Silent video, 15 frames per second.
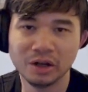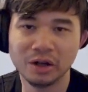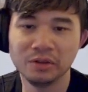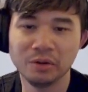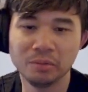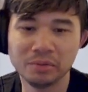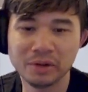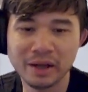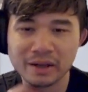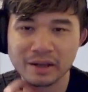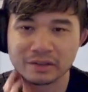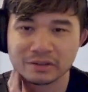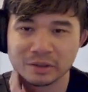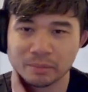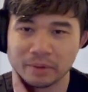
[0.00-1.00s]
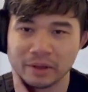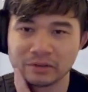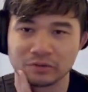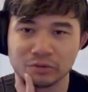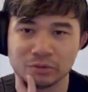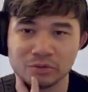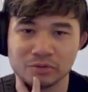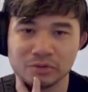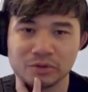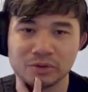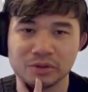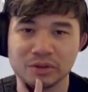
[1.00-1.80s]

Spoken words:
Although black has the best removal.